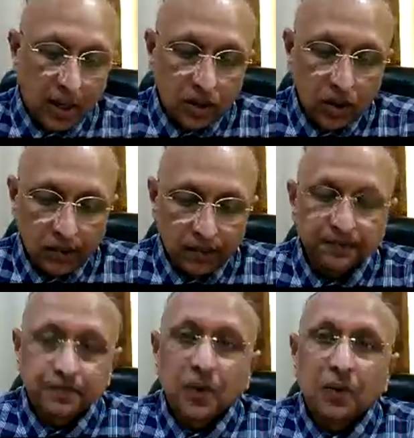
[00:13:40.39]
So
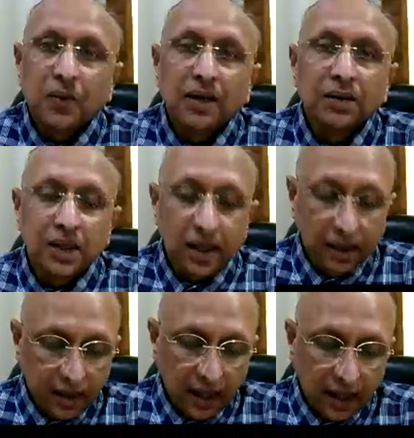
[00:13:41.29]
whenever
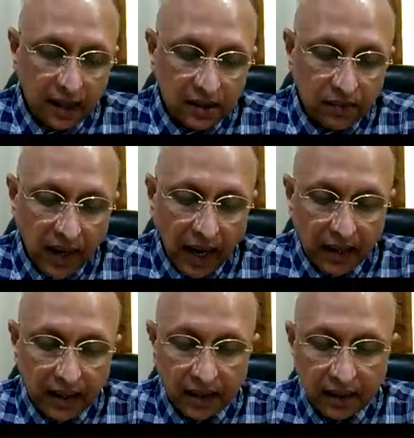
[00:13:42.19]
they get
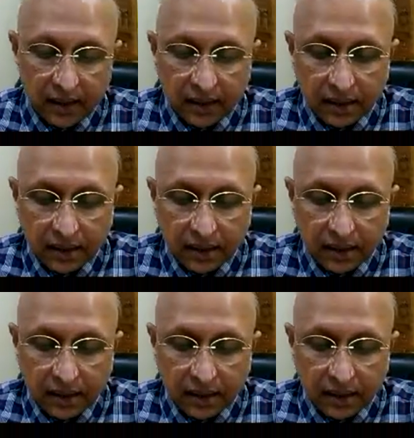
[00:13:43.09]
frightened,